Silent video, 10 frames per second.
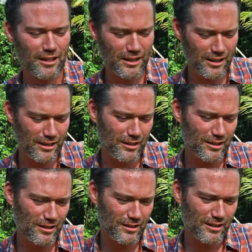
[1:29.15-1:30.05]
and
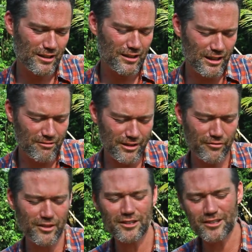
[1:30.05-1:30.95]
I get really
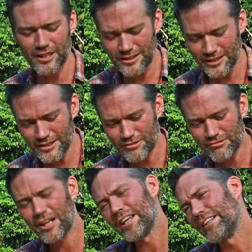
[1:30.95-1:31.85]
frustrated because it
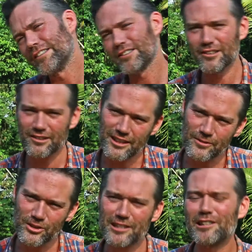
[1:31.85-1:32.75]
rains and I got to keep
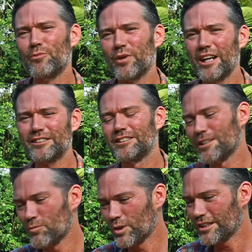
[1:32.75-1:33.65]
changing the batteries. And
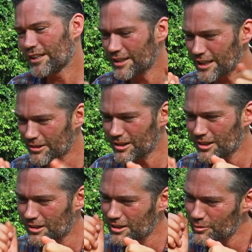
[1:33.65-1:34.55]
then one day I go
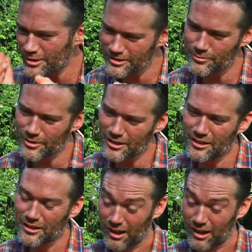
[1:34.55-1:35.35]
along and I press the button,